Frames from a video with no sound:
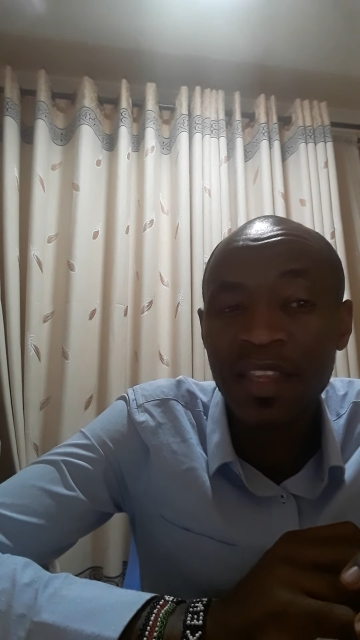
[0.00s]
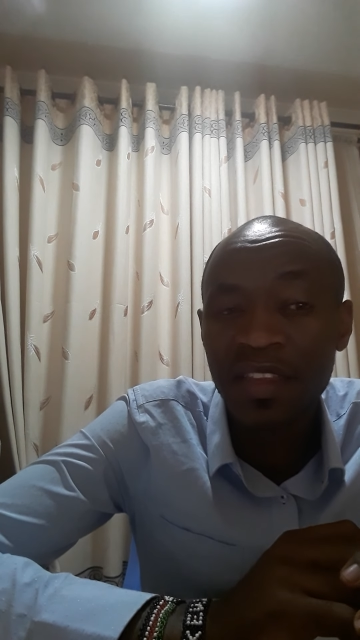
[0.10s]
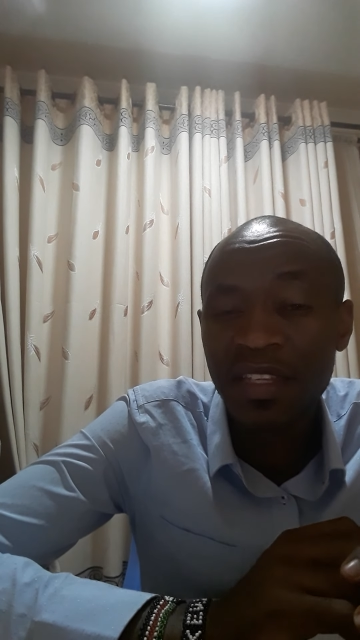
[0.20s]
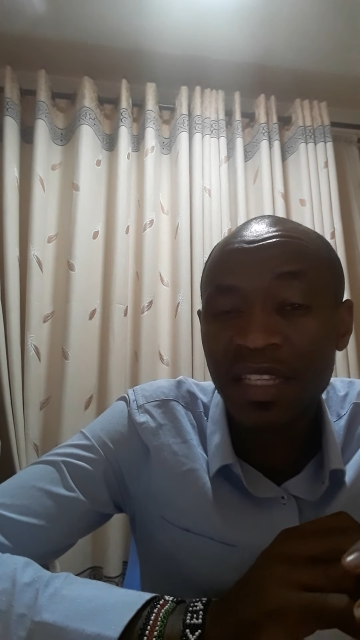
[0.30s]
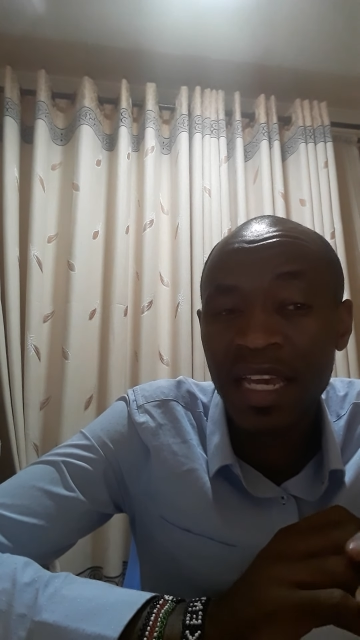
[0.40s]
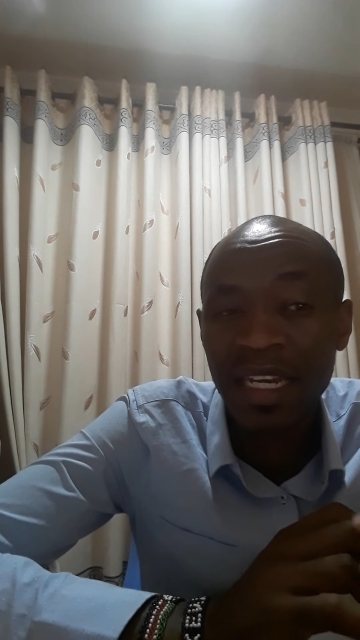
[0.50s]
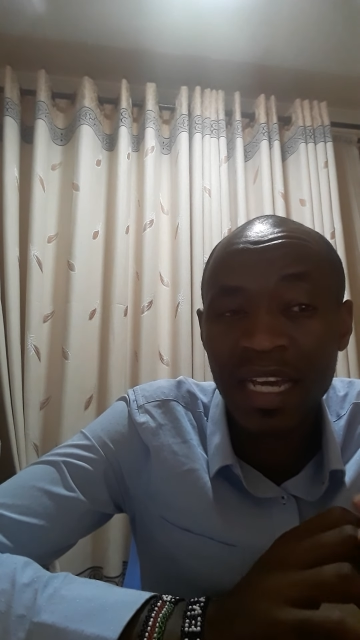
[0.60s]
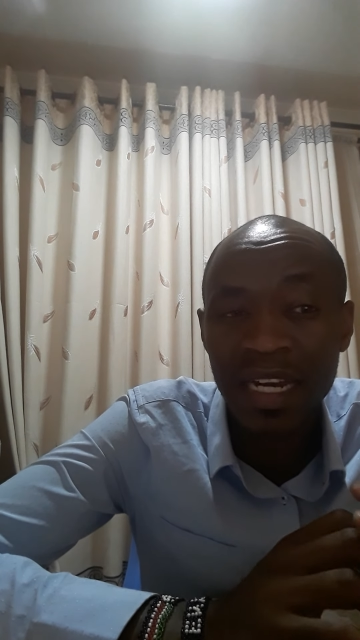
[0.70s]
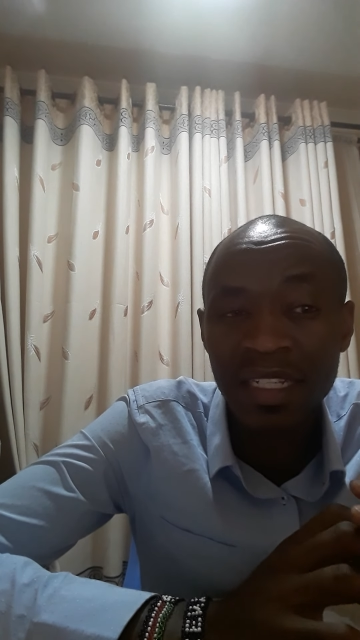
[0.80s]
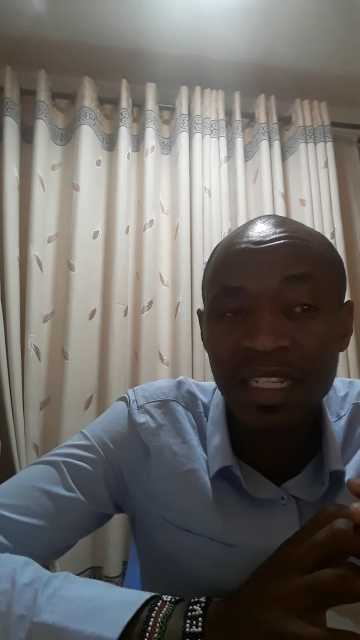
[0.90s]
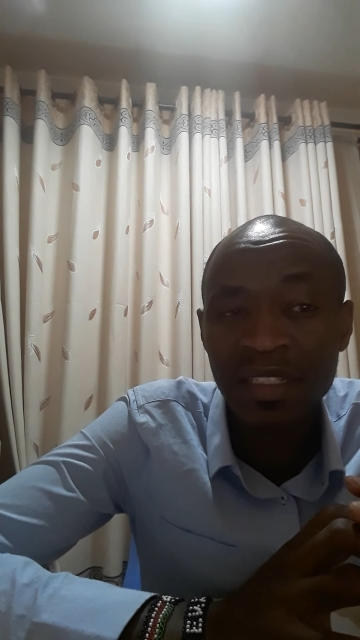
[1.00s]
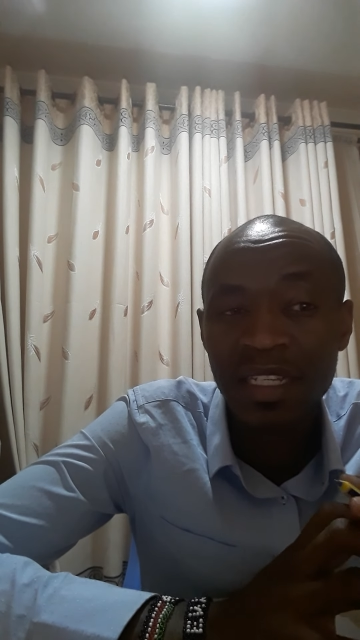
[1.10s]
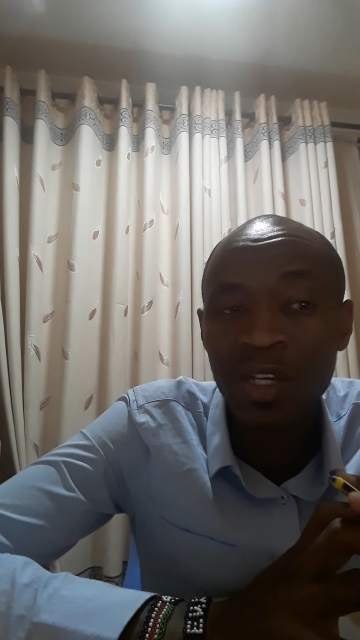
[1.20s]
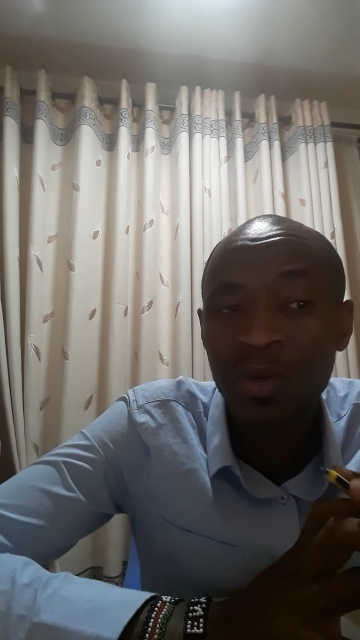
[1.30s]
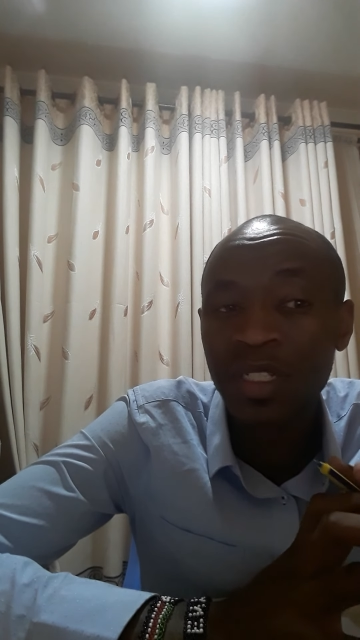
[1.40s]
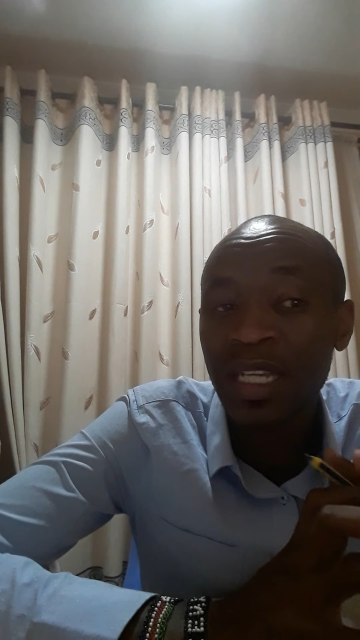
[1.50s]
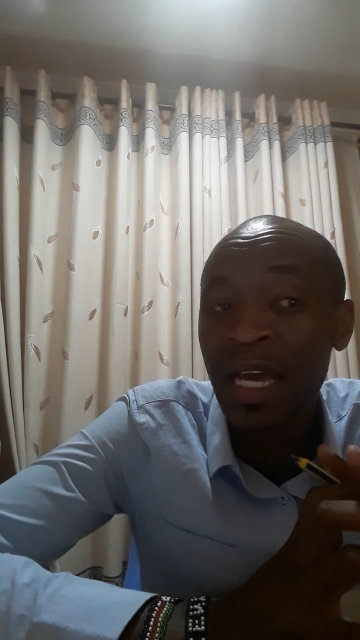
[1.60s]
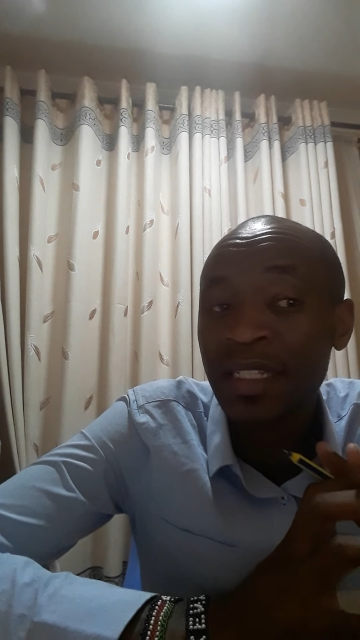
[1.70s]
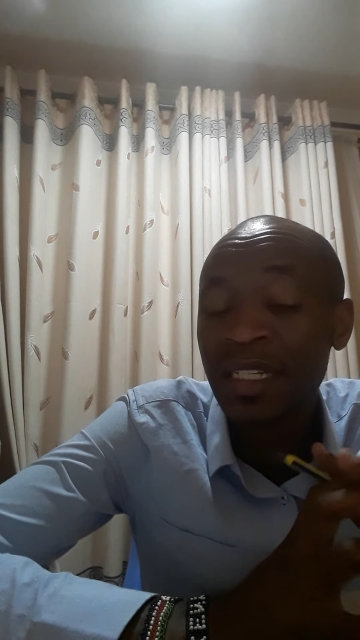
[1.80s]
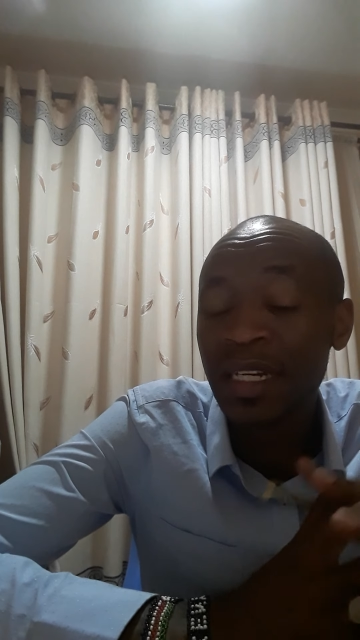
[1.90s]
This encourages equity
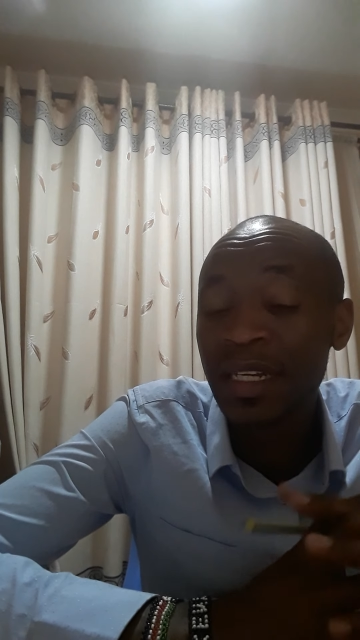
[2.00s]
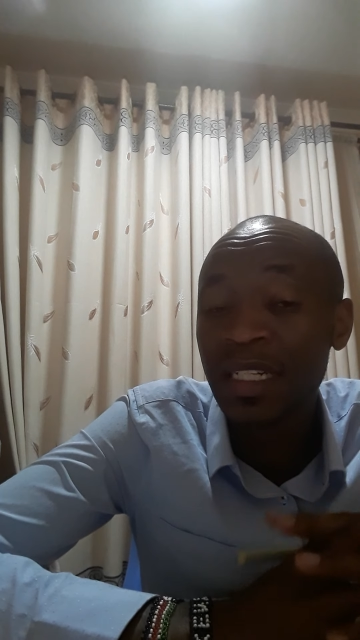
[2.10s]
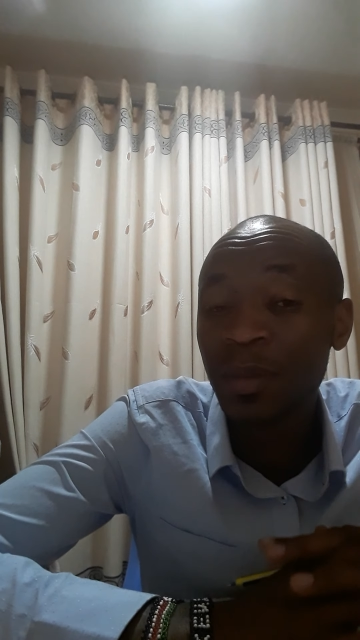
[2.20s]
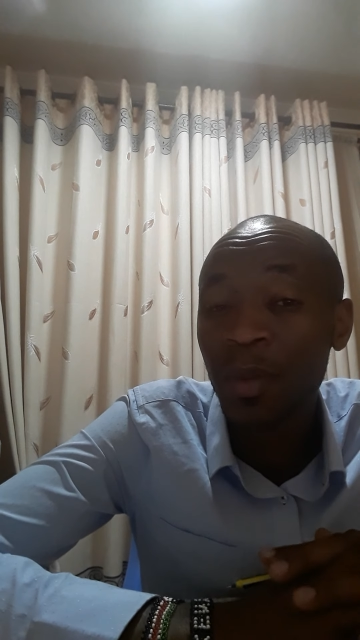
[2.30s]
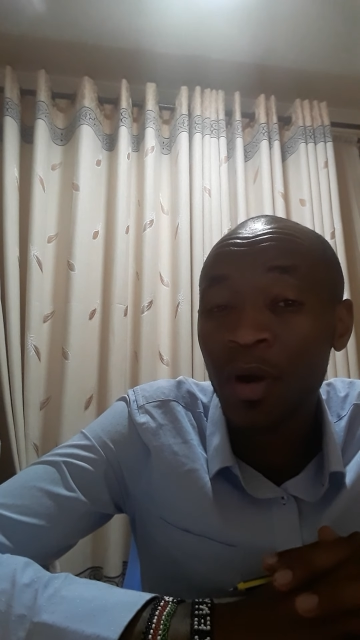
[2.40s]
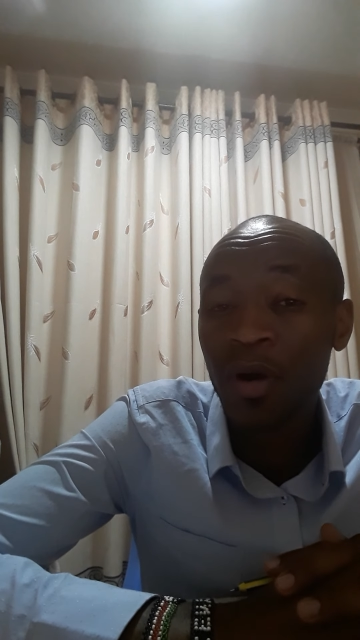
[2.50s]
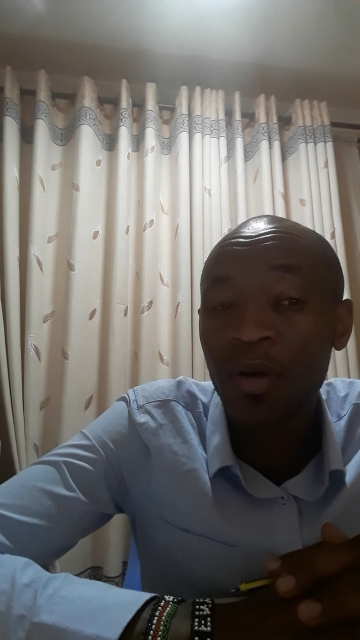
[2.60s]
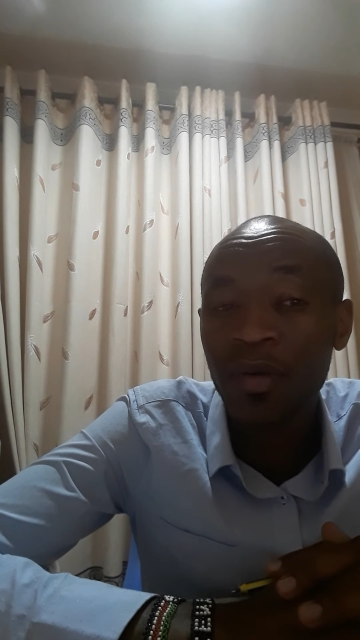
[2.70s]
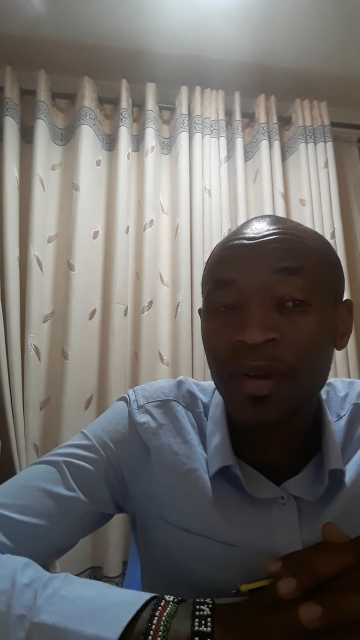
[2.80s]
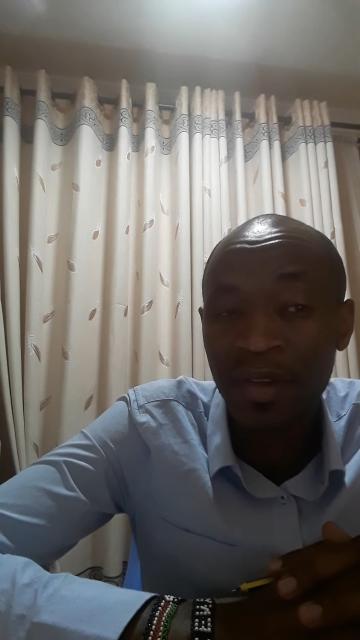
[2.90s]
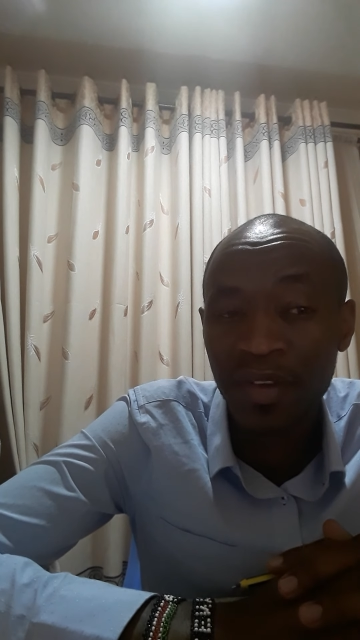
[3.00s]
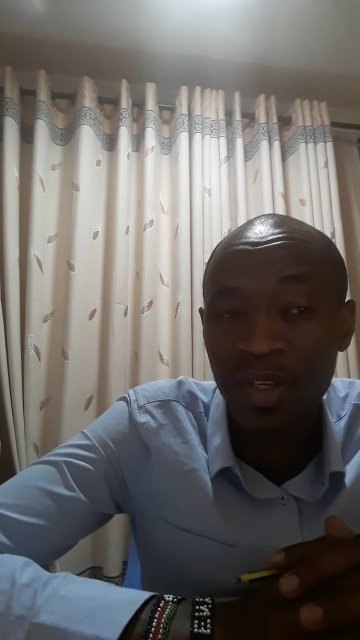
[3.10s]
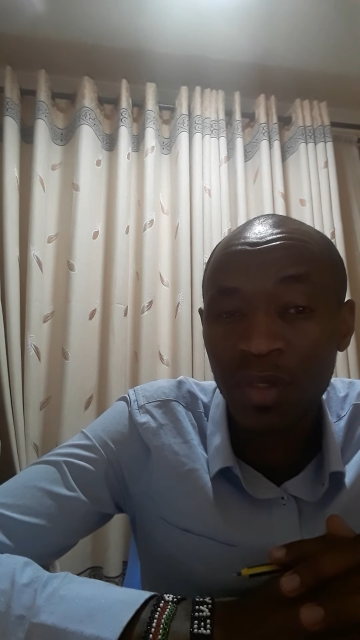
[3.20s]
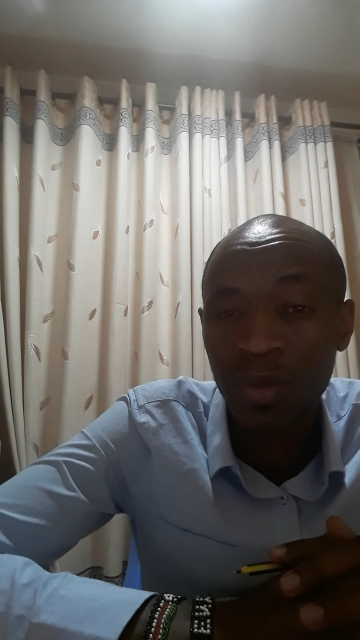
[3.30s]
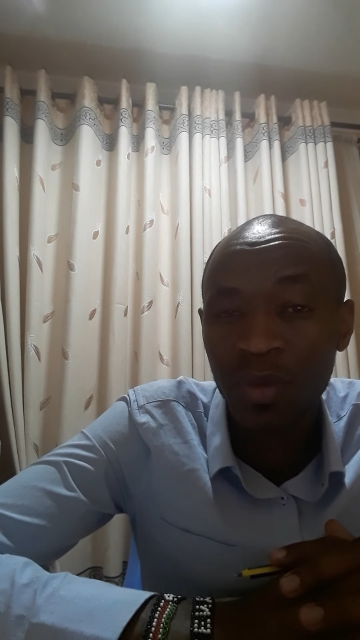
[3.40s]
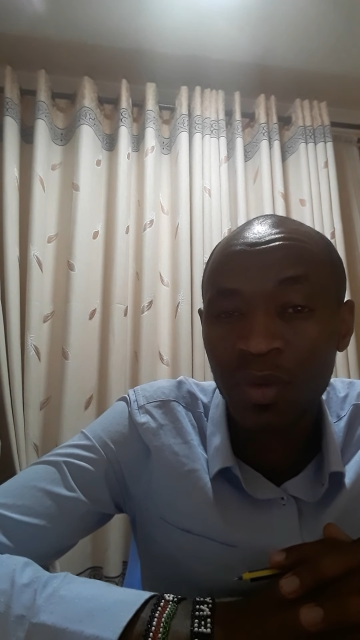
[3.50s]
and generates more revenue.